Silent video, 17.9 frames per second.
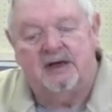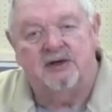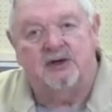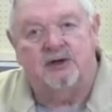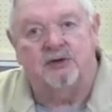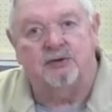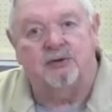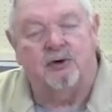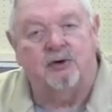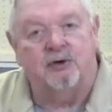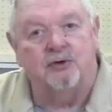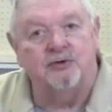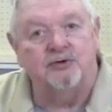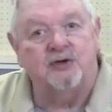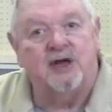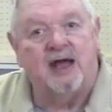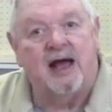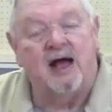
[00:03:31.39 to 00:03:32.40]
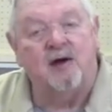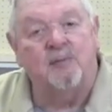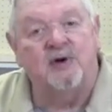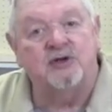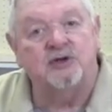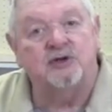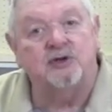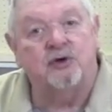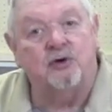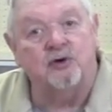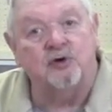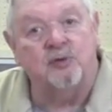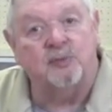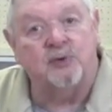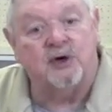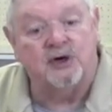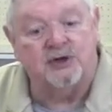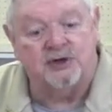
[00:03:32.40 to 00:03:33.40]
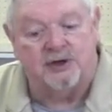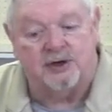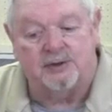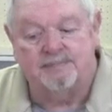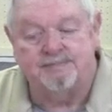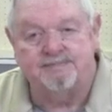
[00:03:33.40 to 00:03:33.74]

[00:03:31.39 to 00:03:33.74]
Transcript: controls how much total pressure.